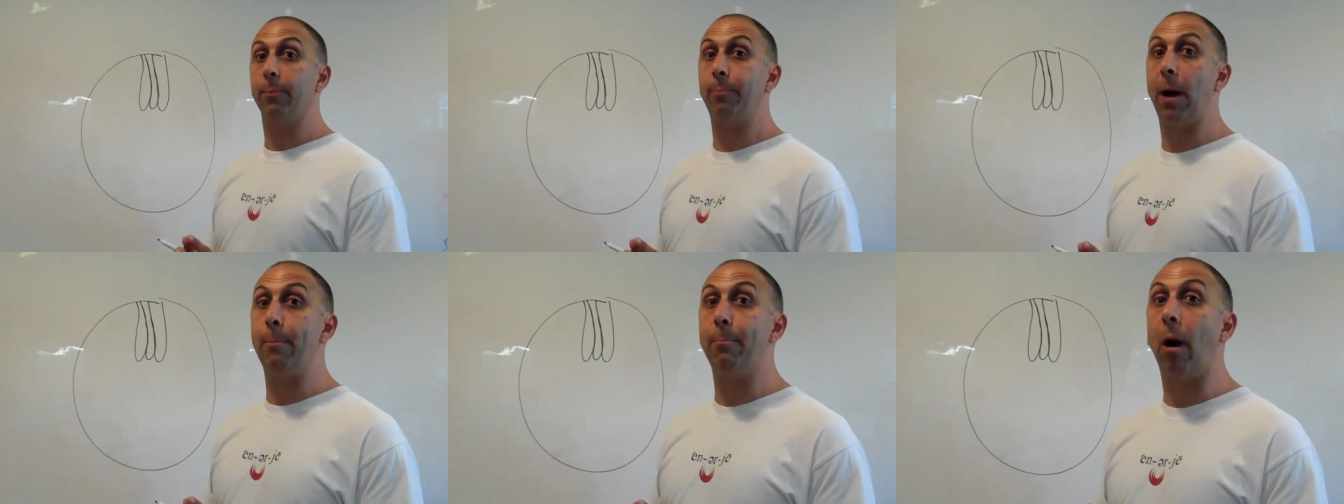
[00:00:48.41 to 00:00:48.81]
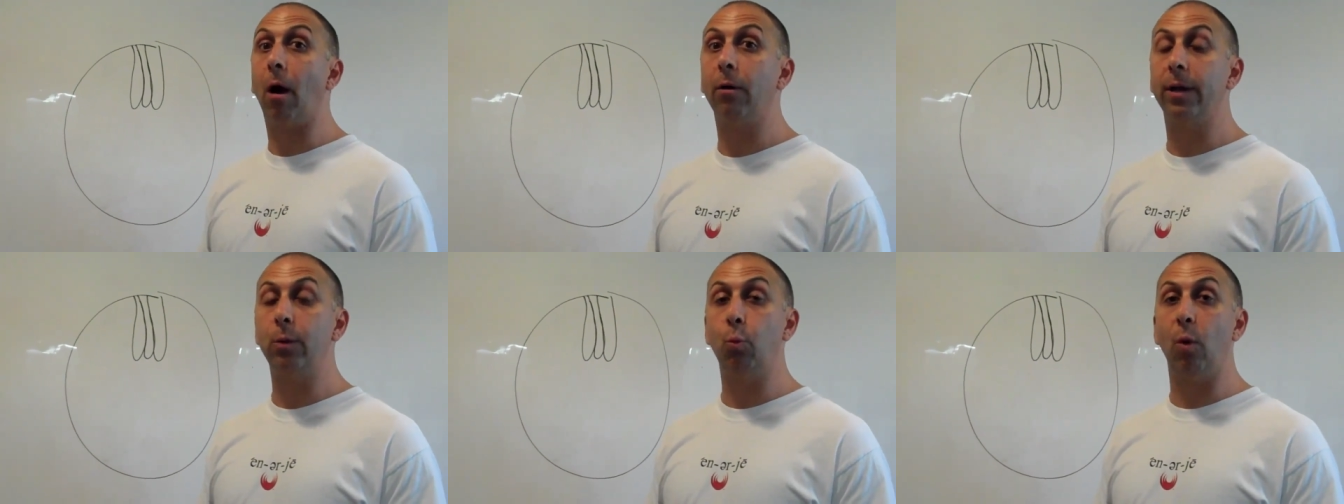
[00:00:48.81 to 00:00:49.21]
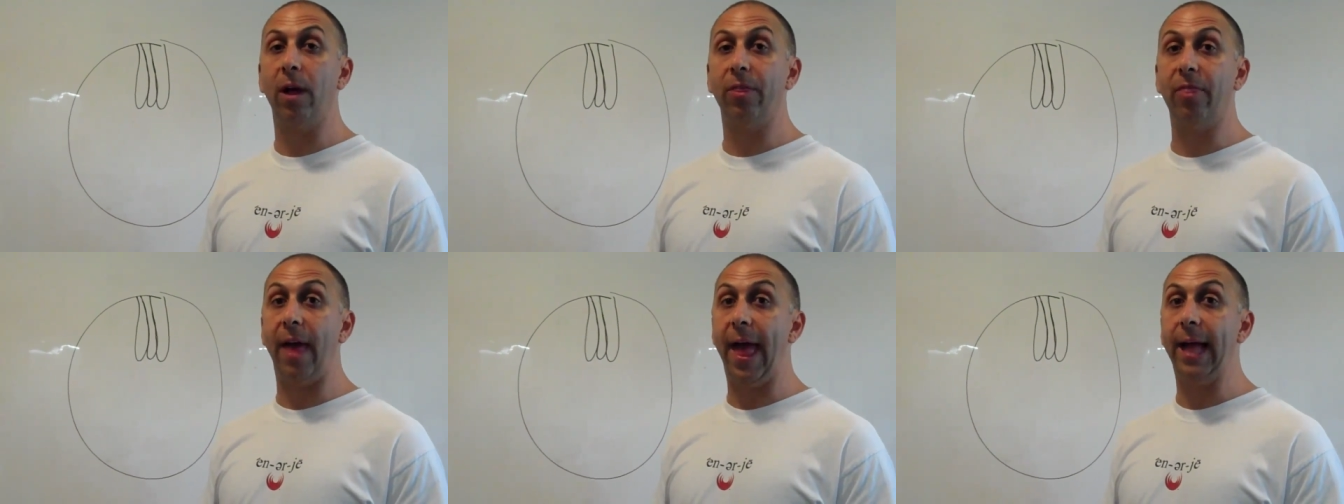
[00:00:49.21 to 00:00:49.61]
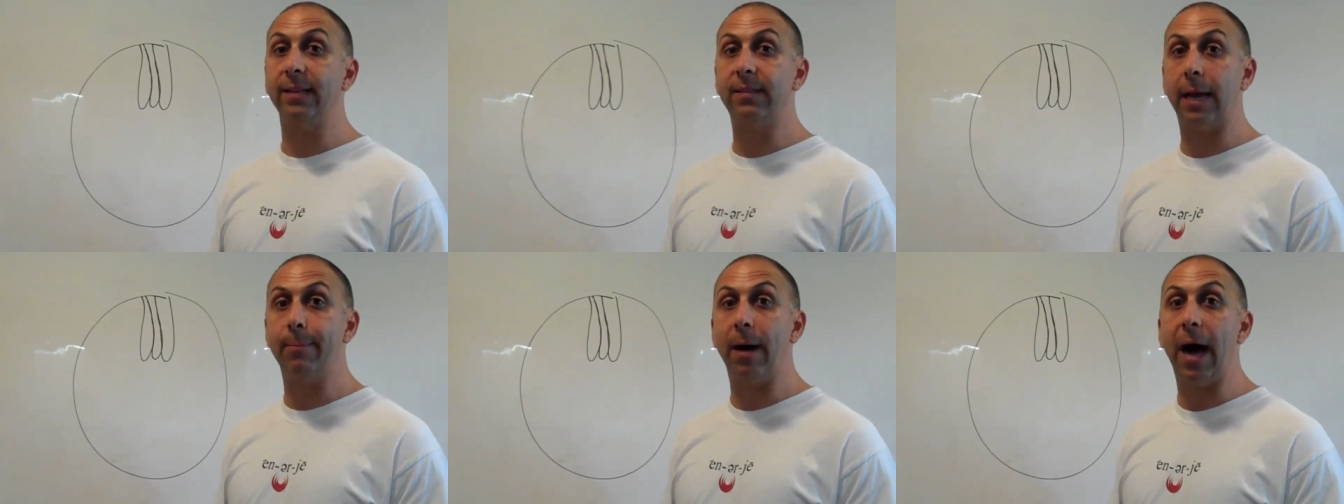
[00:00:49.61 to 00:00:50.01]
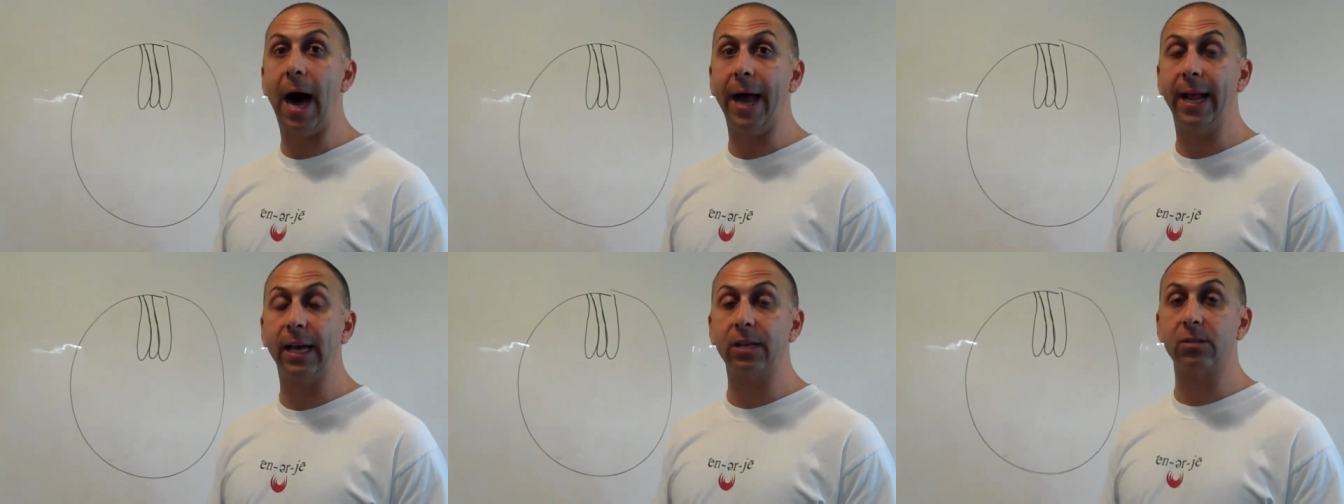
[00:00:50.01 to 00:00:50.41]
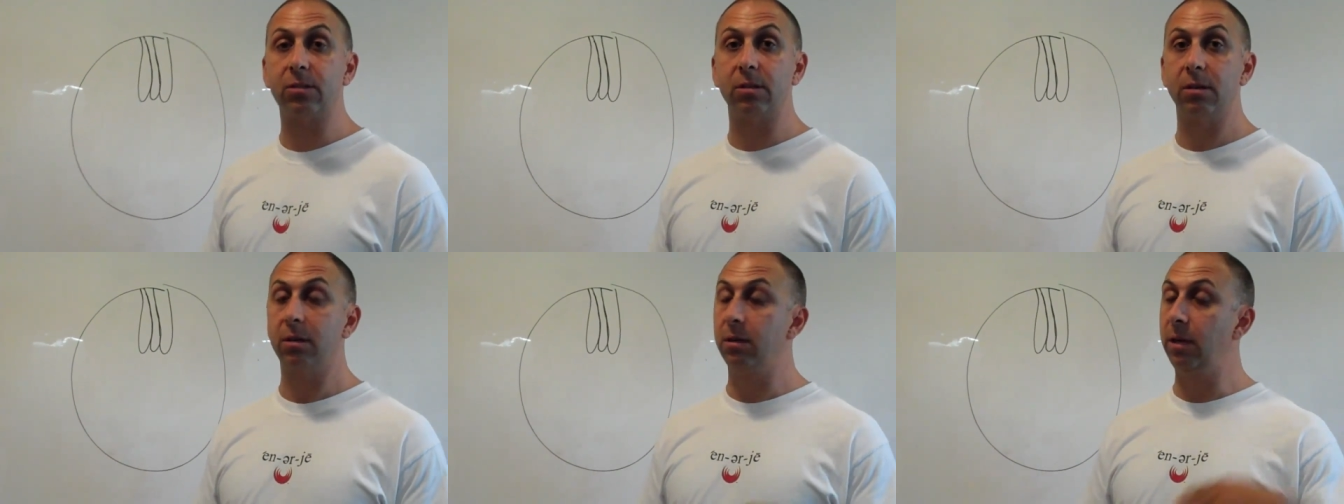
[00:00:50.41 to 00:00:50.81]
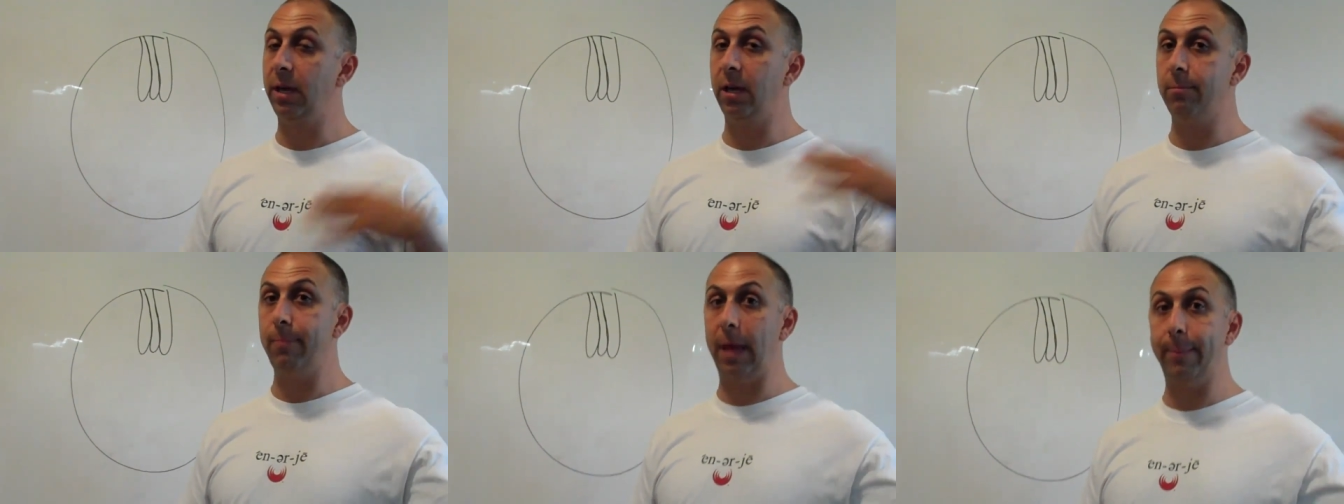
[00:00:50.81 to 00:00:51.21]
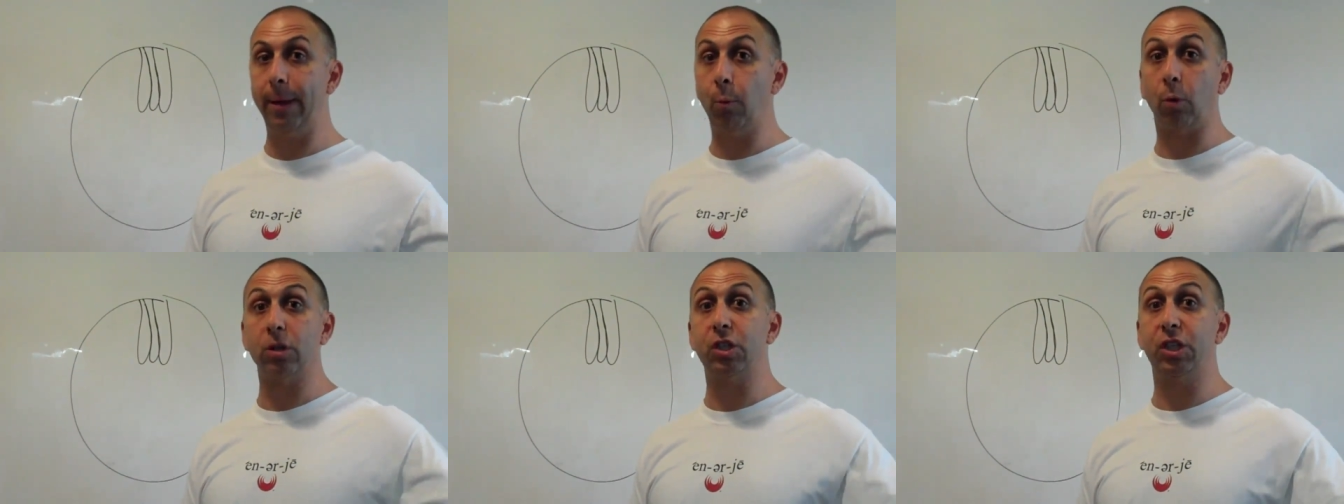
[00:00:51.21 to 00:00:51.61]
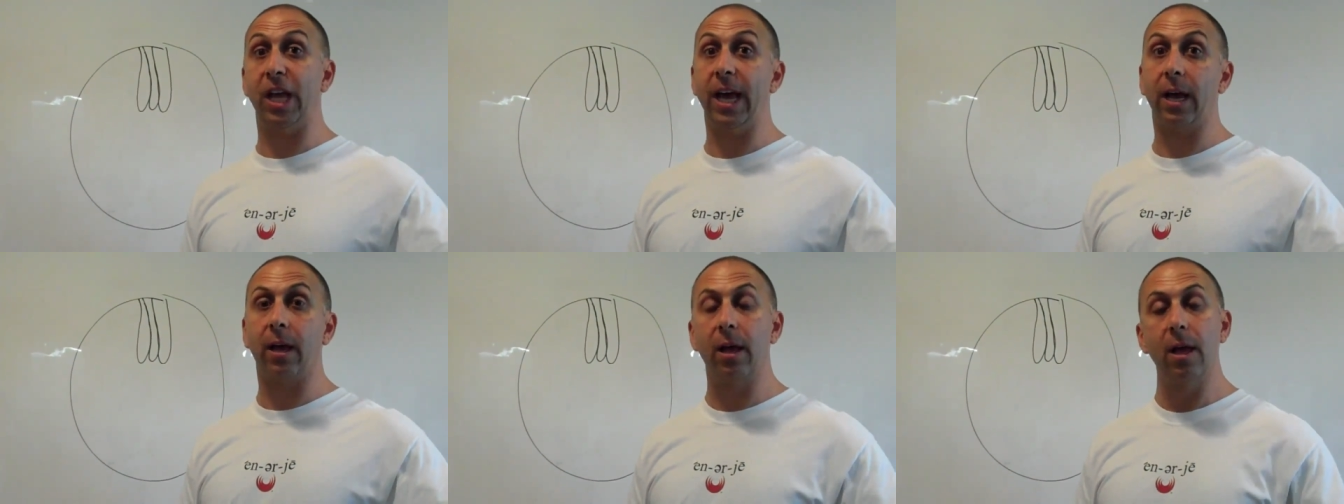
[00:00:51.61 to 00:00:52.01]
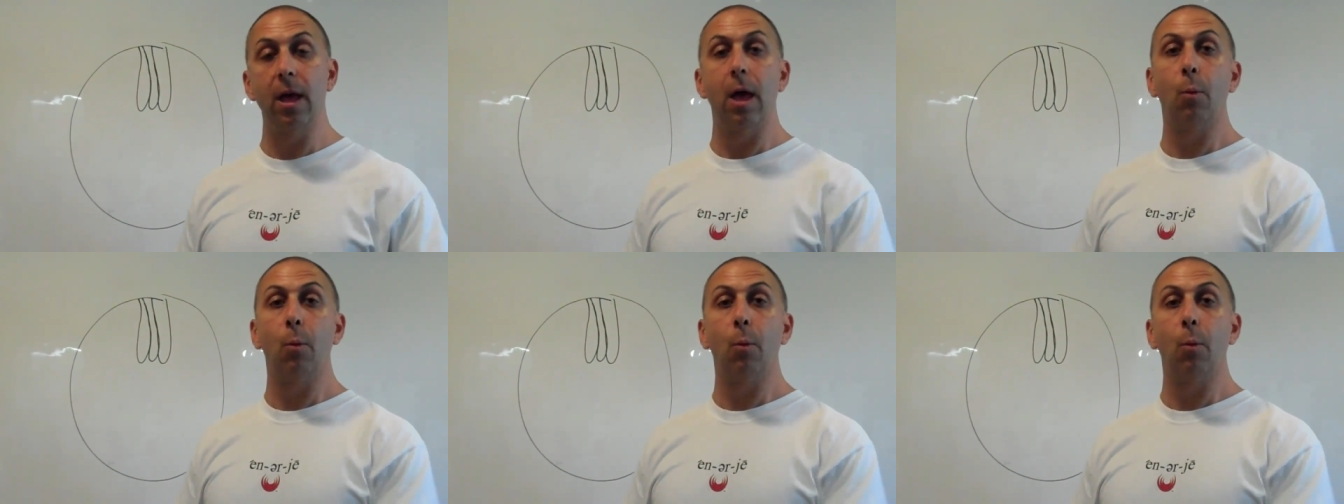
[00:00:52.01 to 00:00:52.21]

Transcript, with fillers: bombarded with antibiotics and maybe we're sick,